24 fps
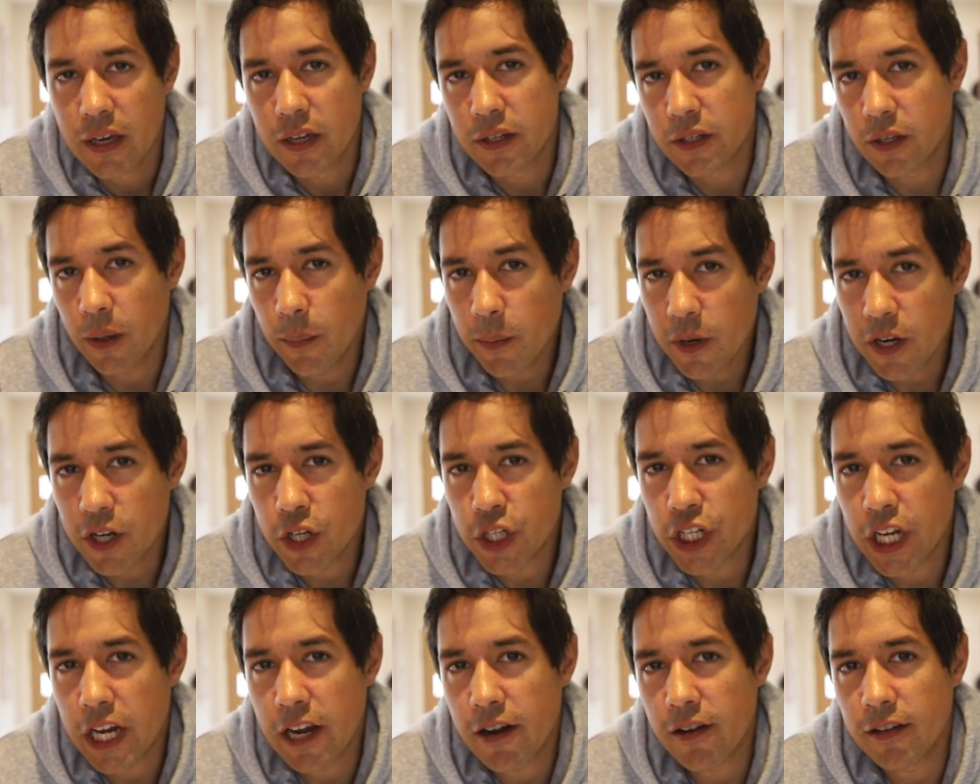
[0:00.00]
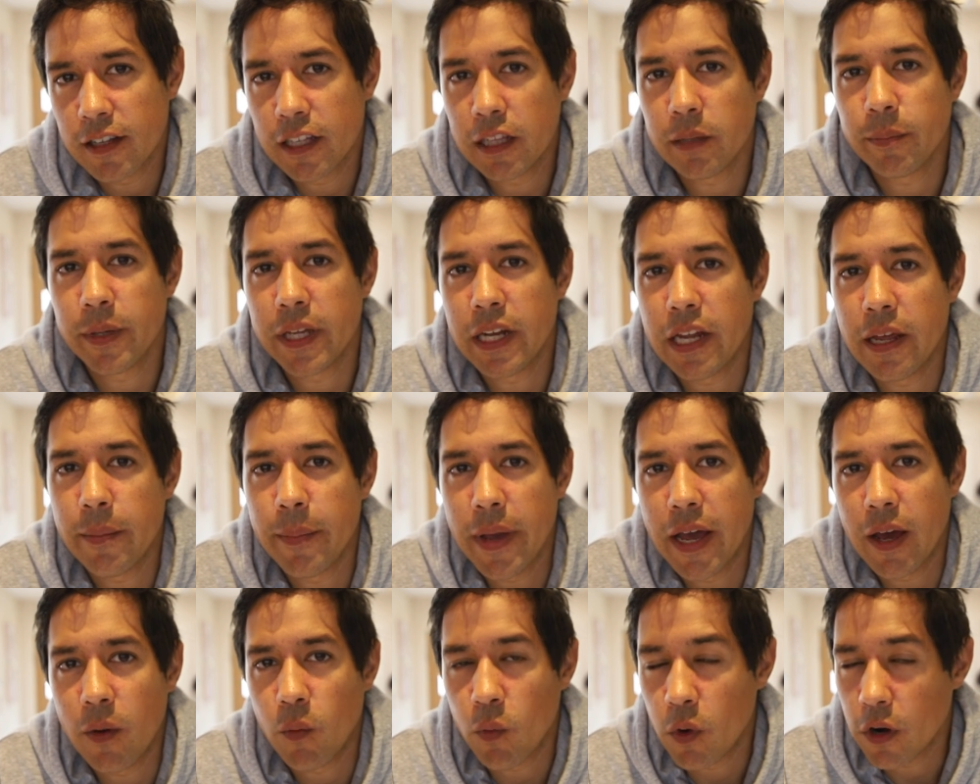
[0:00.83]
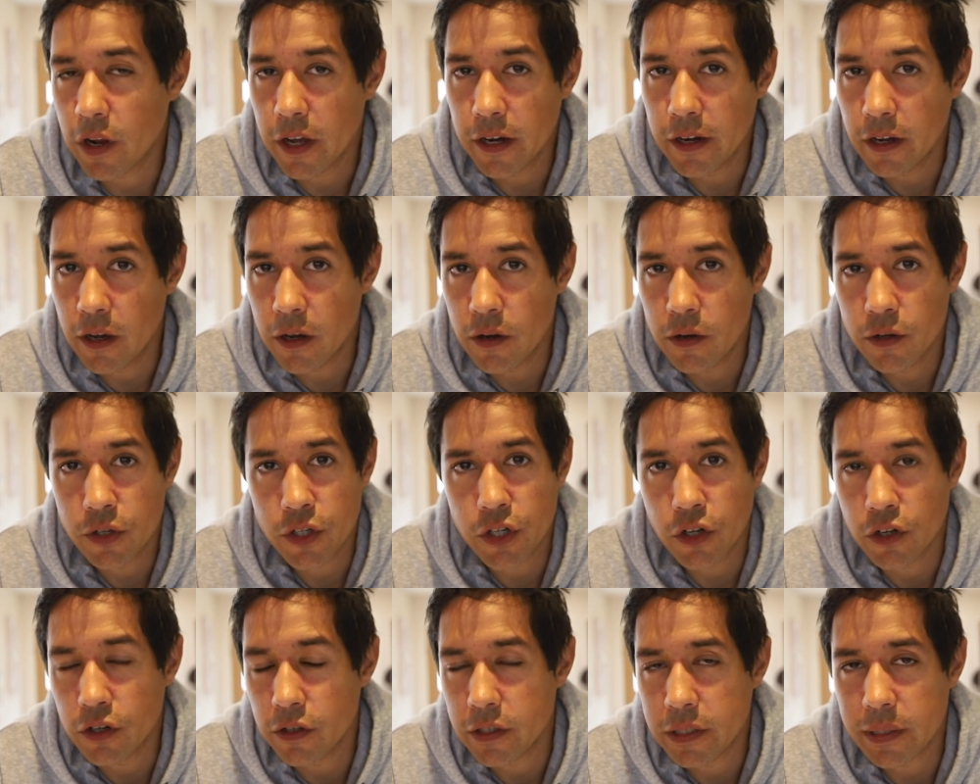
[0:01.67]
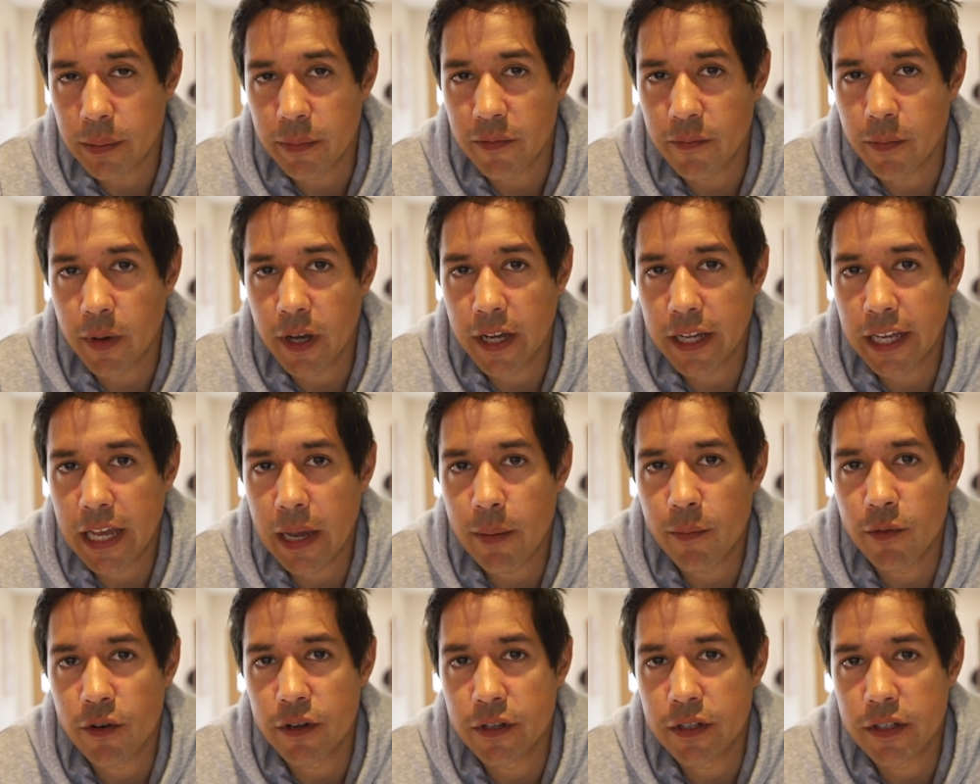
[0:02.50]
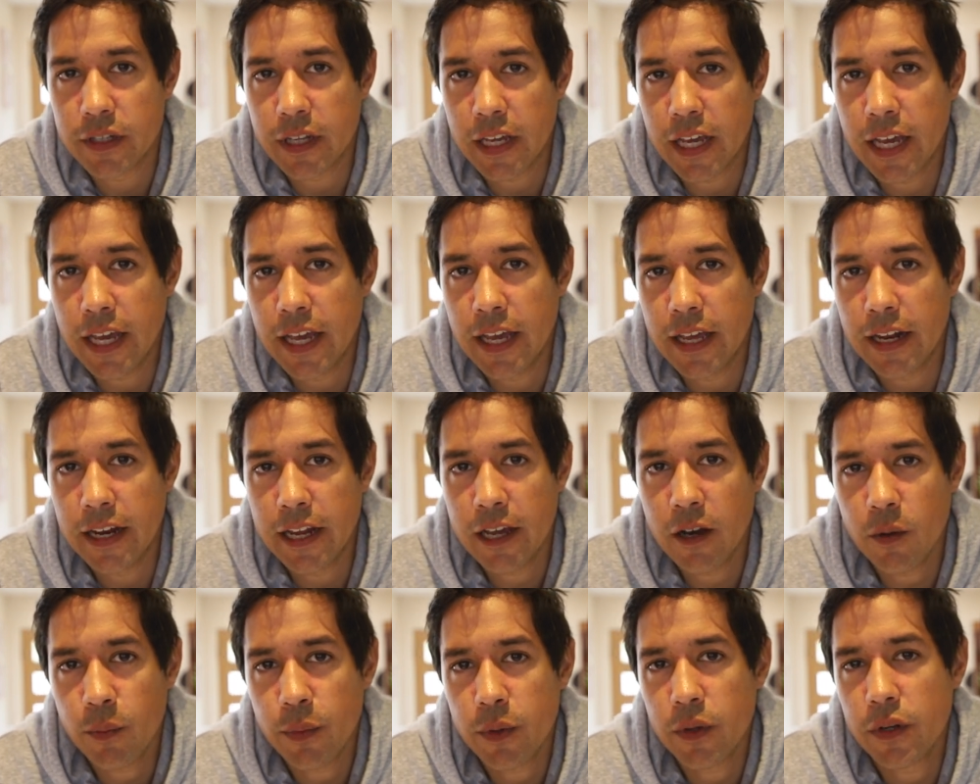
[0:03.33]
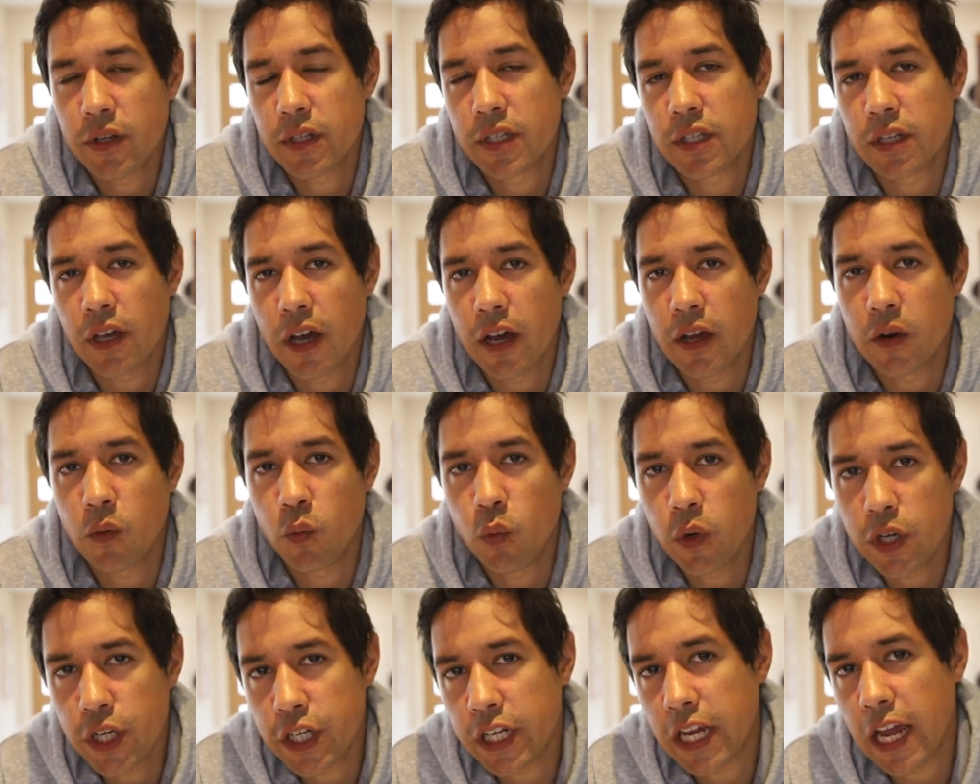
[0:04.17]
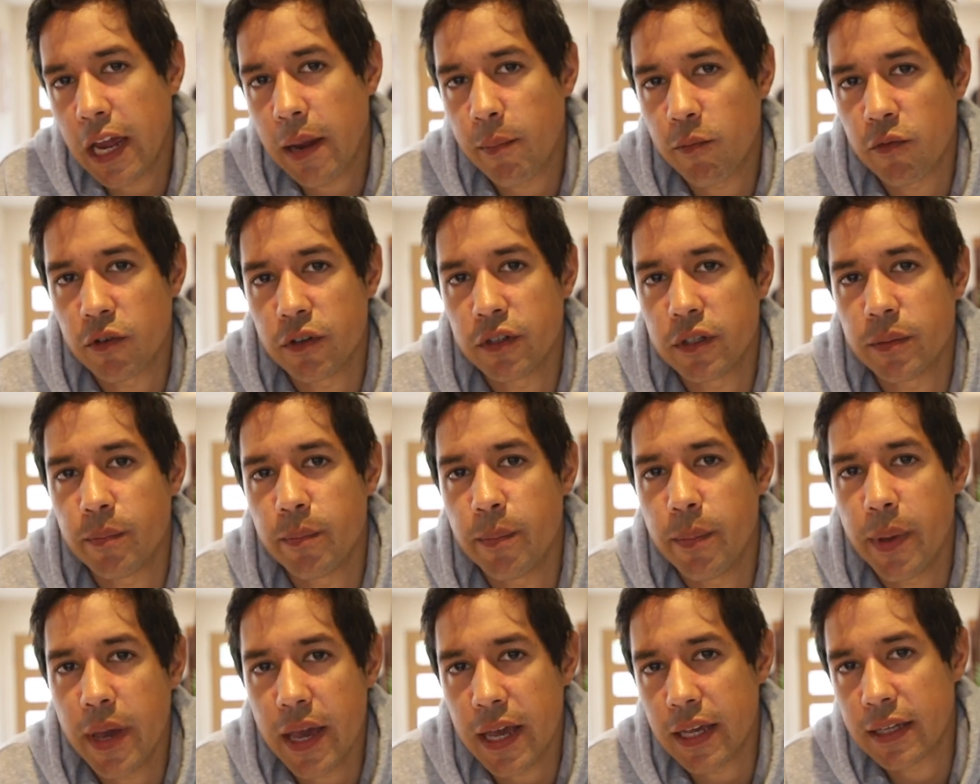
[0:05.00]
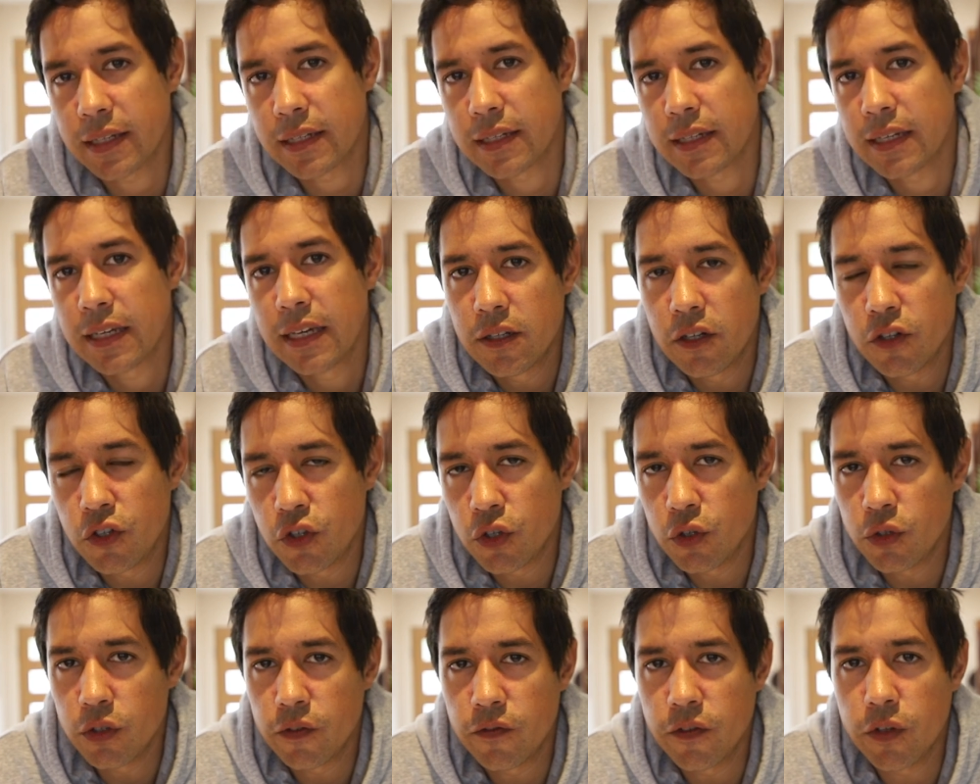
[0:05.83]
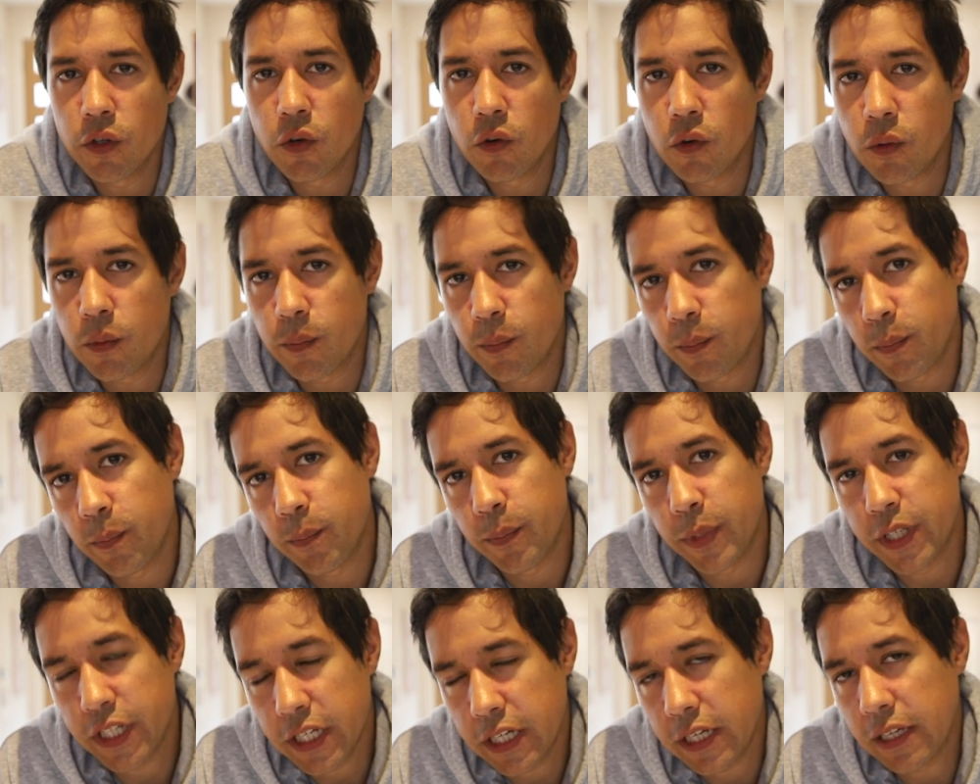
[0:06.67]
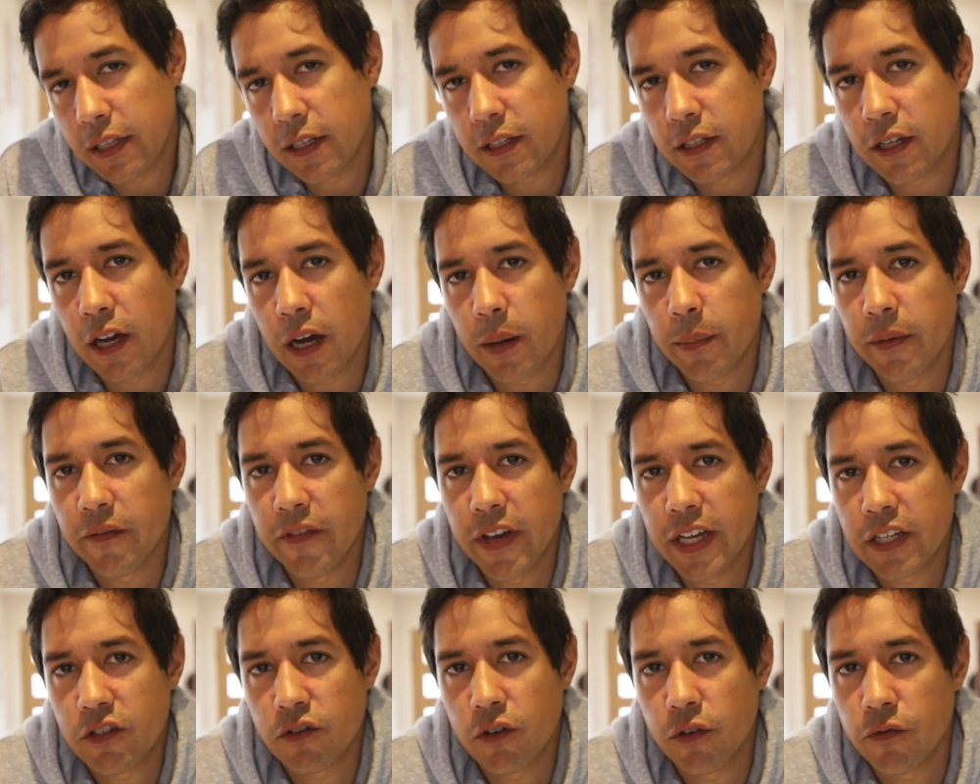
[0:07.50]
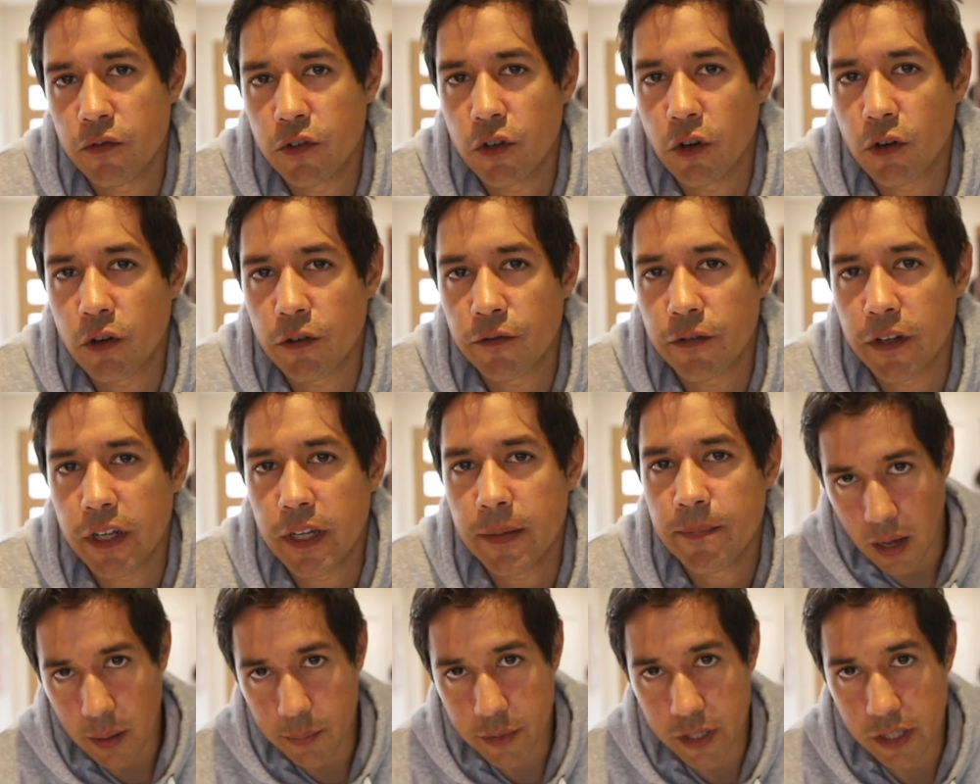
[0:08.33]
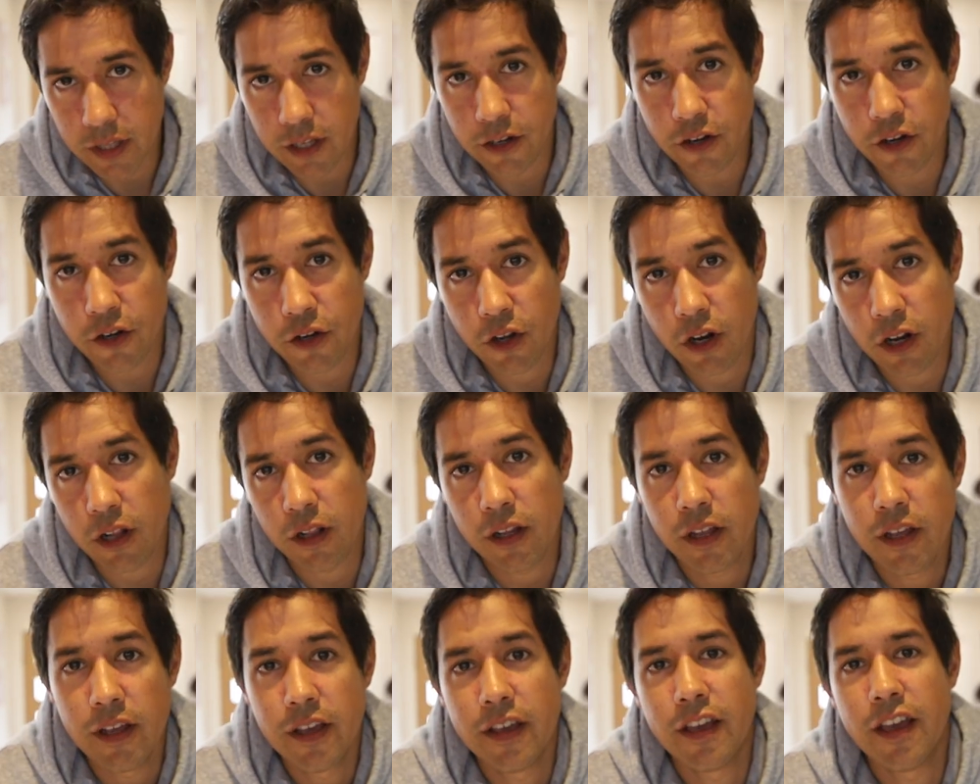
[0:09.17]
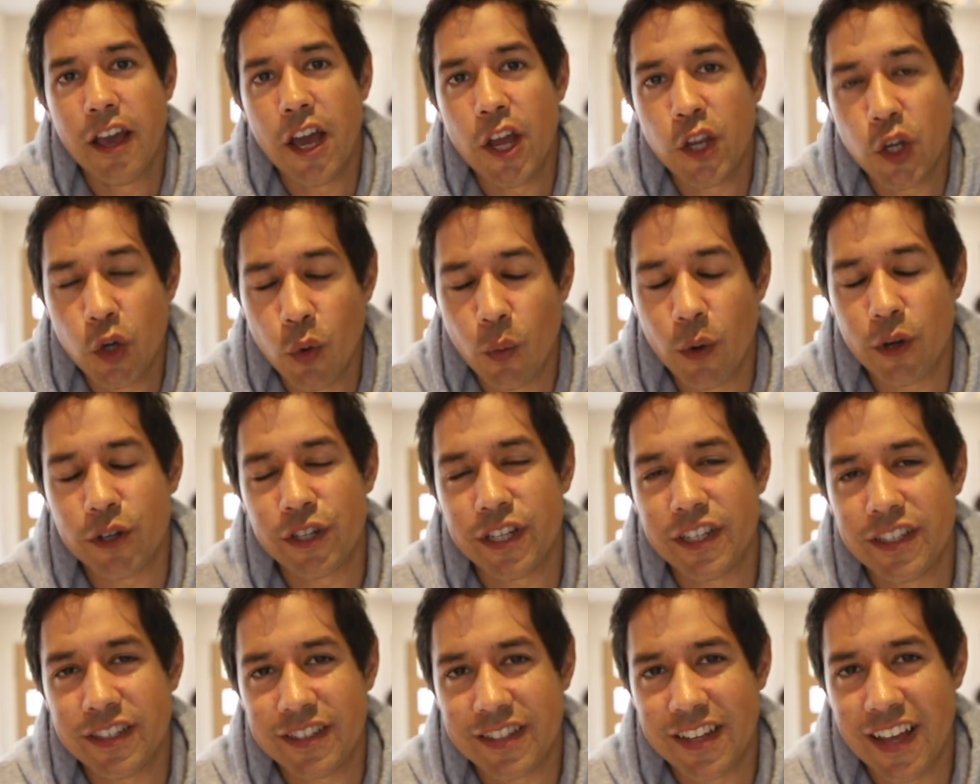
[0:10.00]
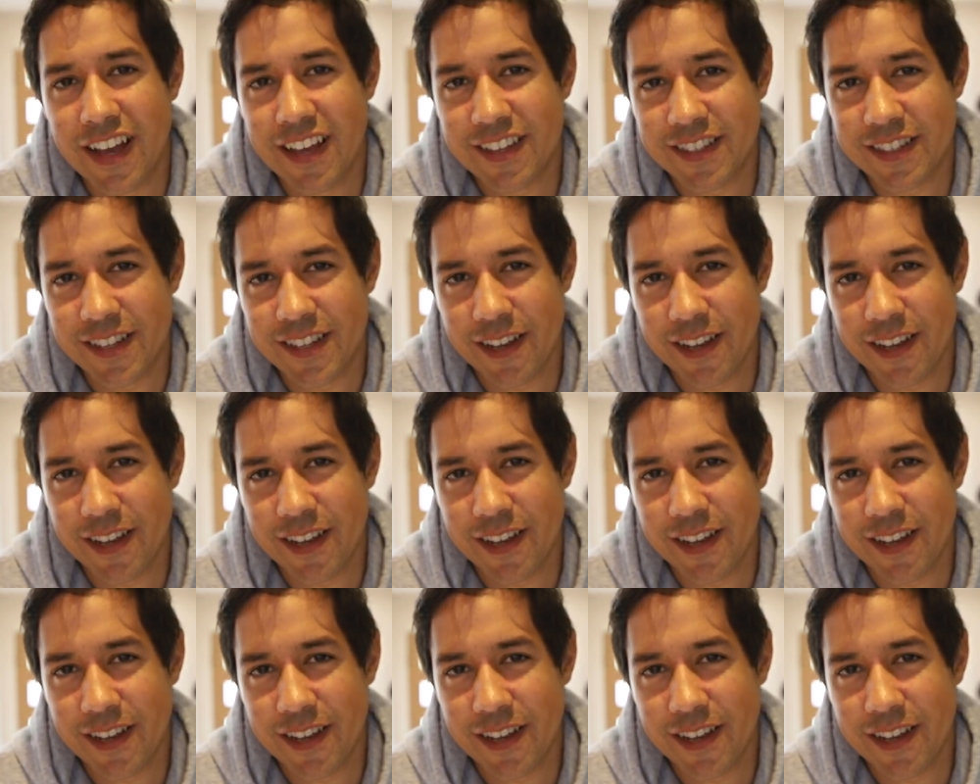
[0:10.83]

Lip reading: So I'm going to share a little bit about what I know, show you some of my cameras, and help you decide which camera is best to choose for your particular type of astrophotography. I'm Dylan O'Donnell, and you're watching Star